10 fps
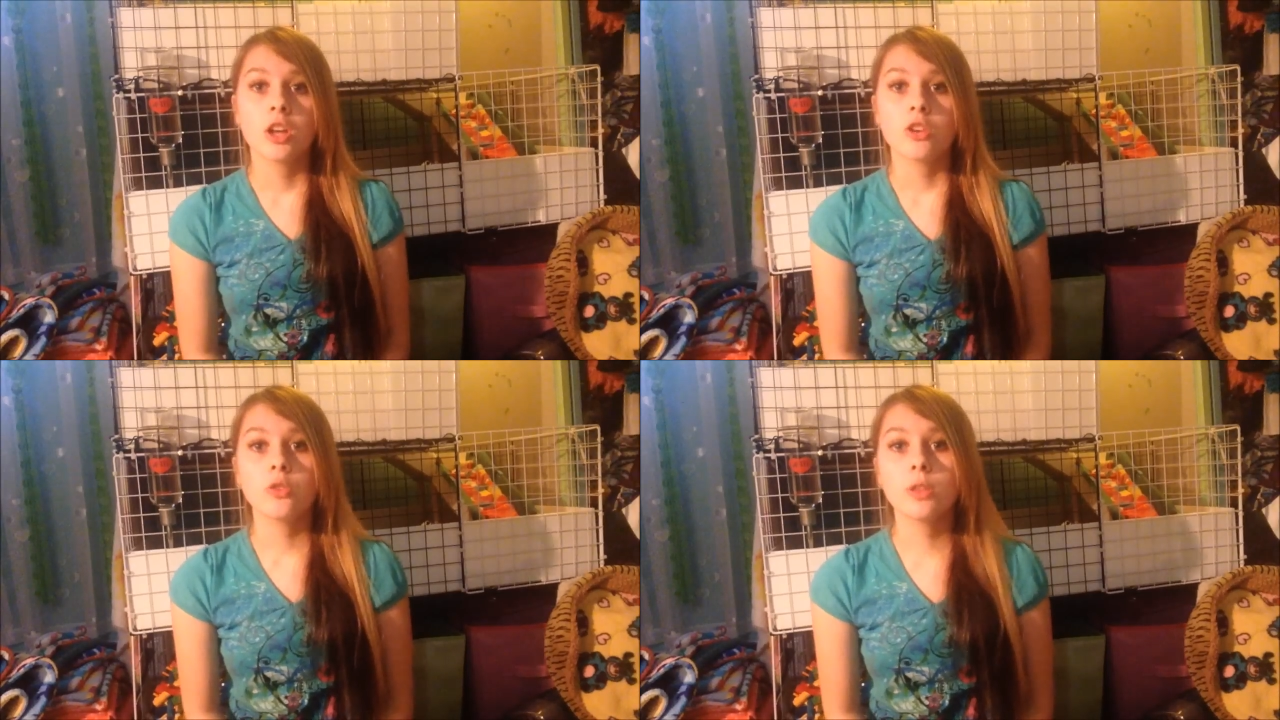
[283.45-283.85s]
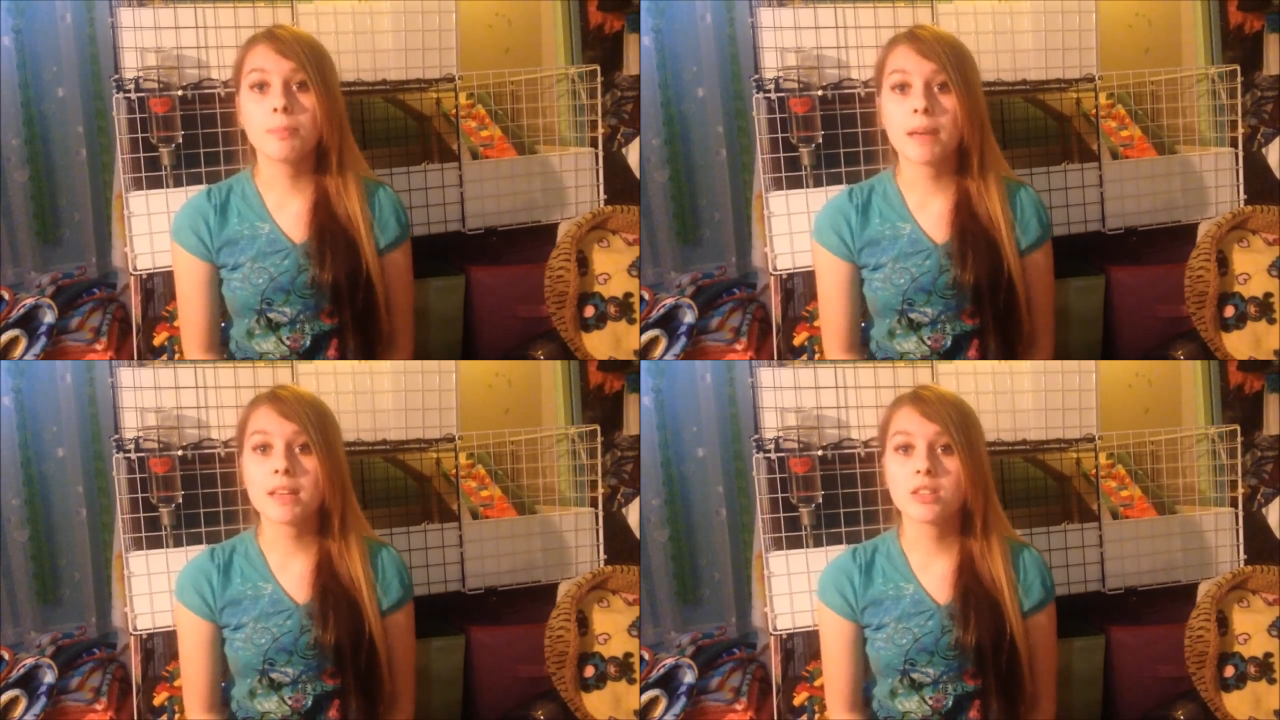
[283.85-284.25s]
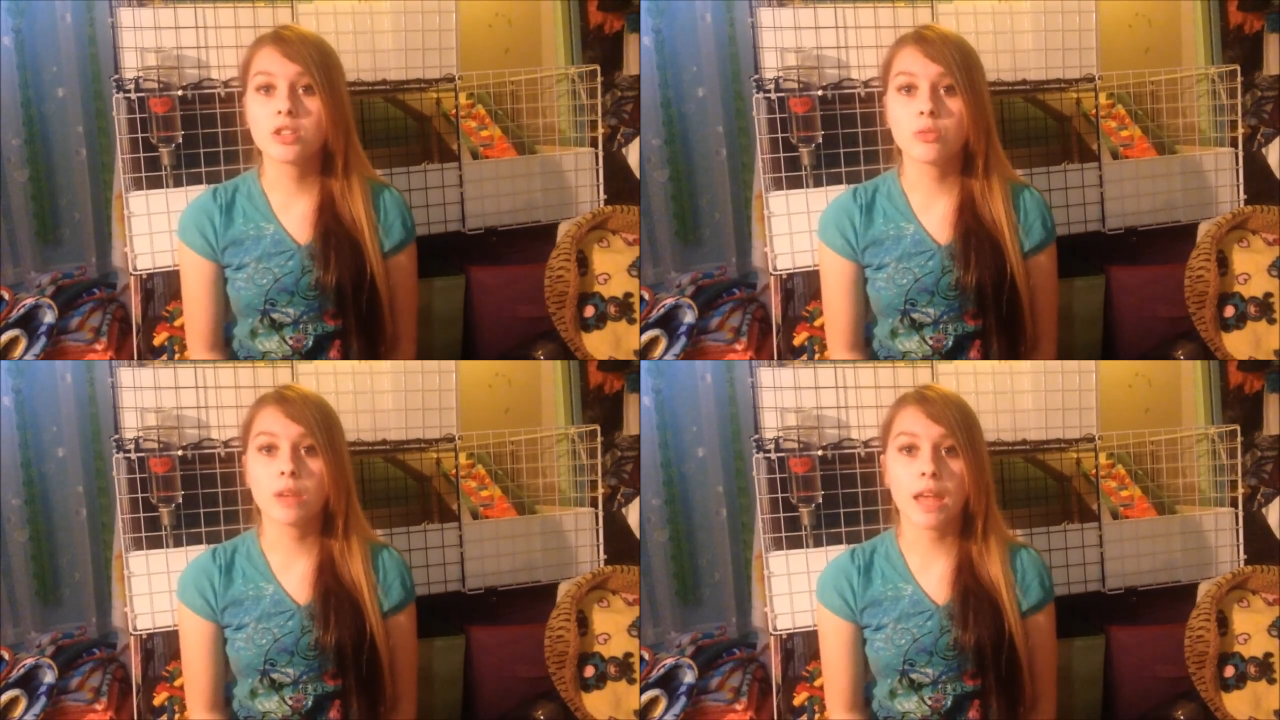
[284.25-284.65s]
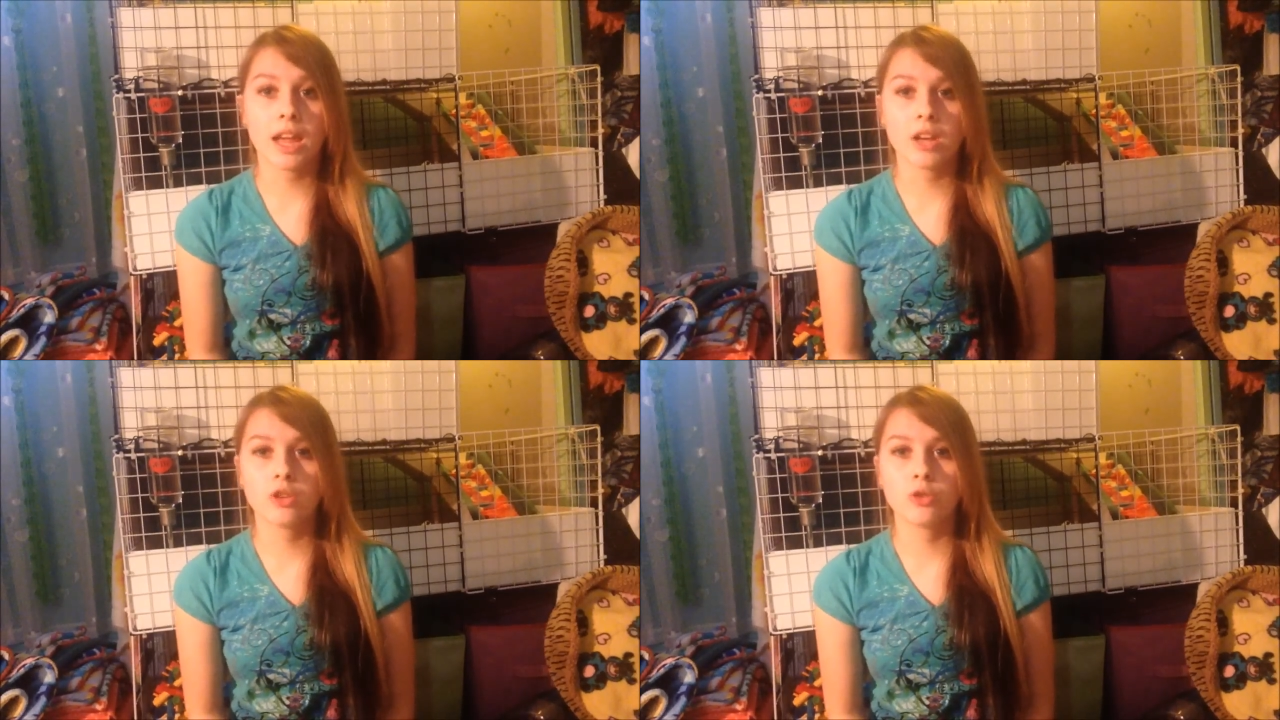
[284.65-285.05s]
do the best you
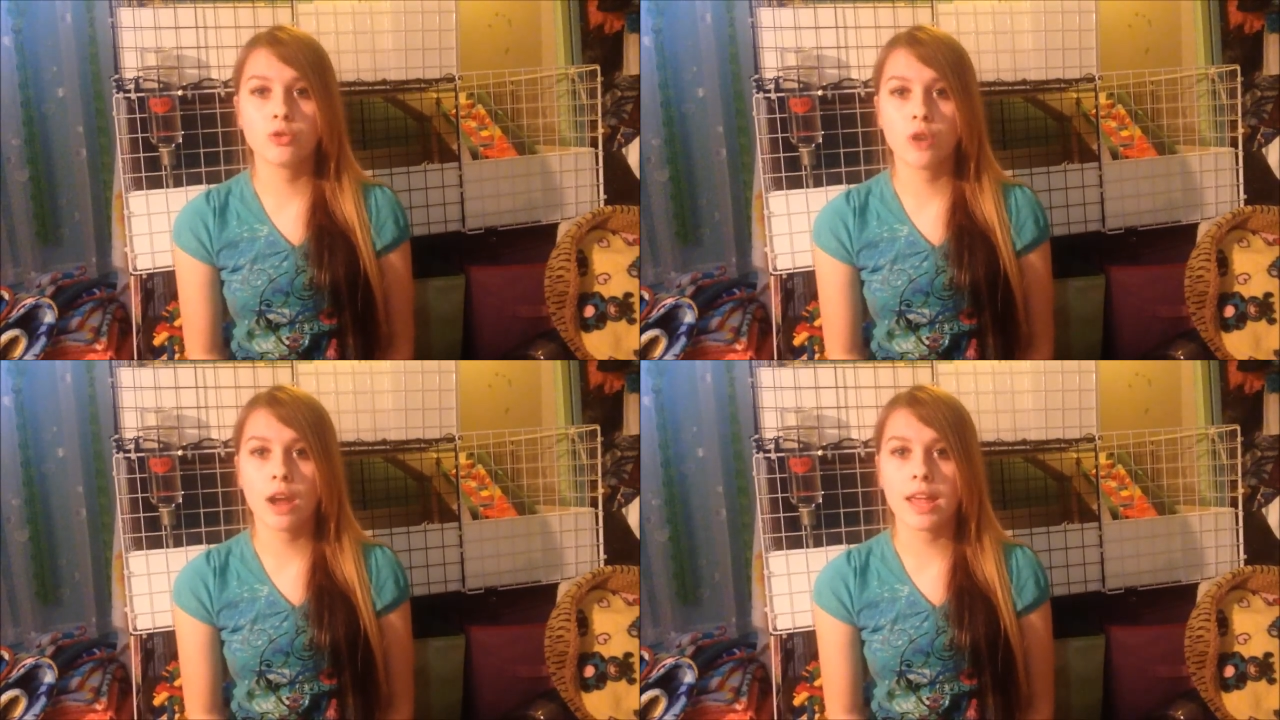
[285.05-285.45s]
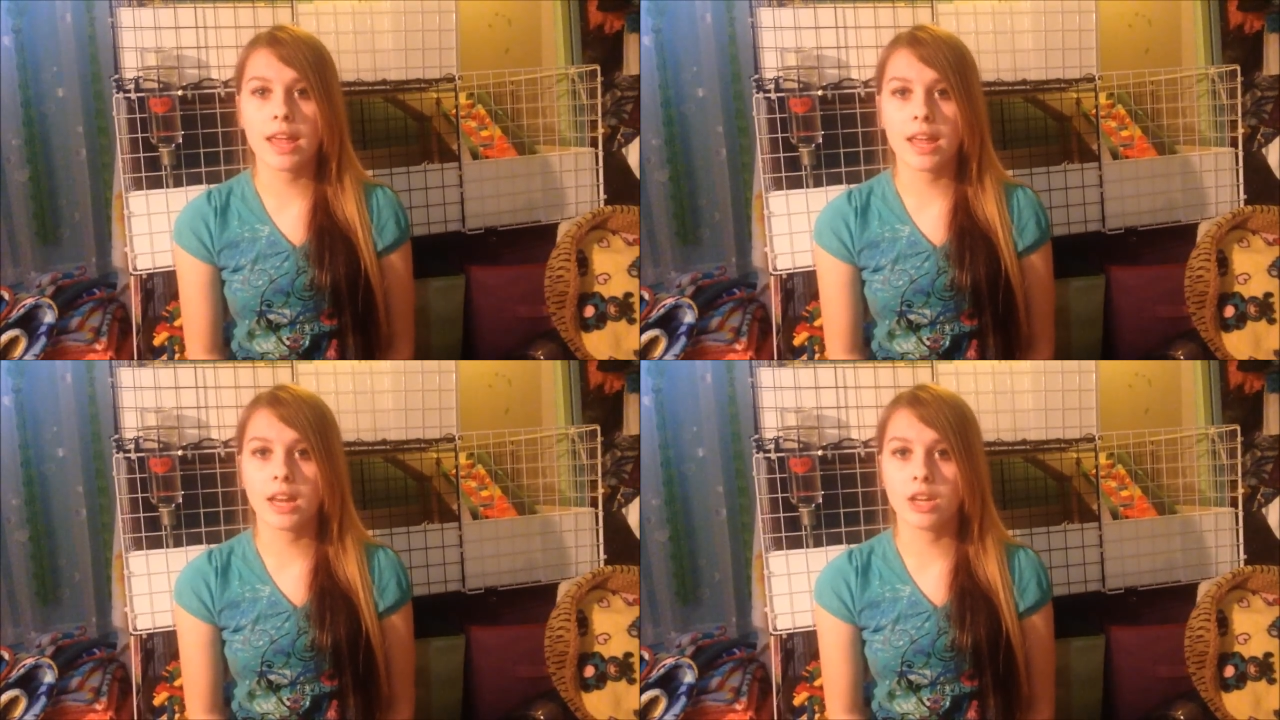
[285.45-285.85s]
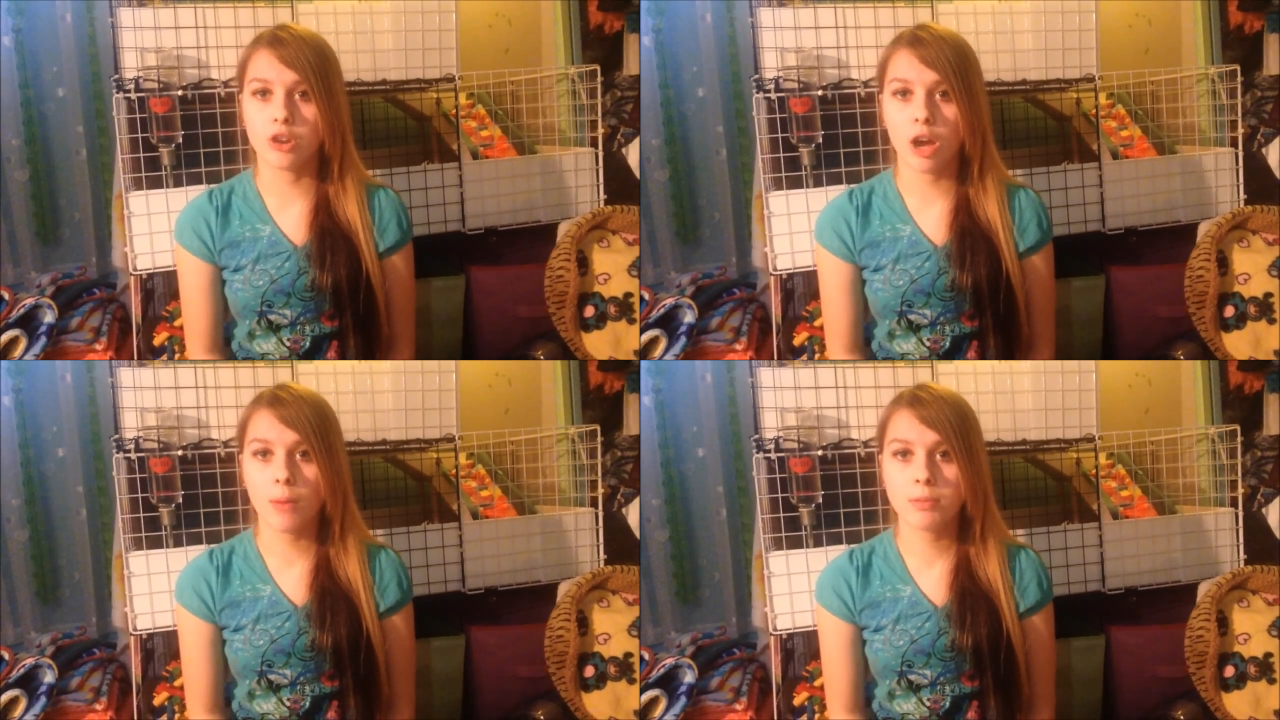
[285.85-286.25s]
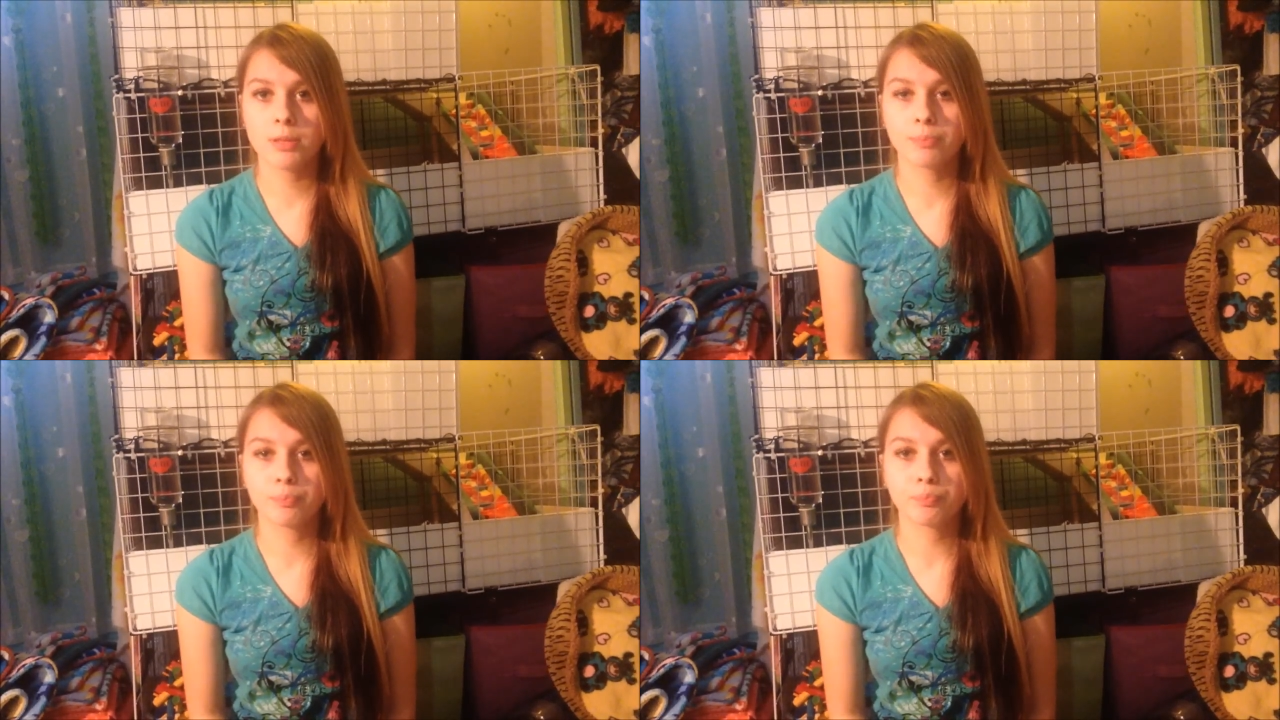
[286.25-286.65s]
can to try and adopt,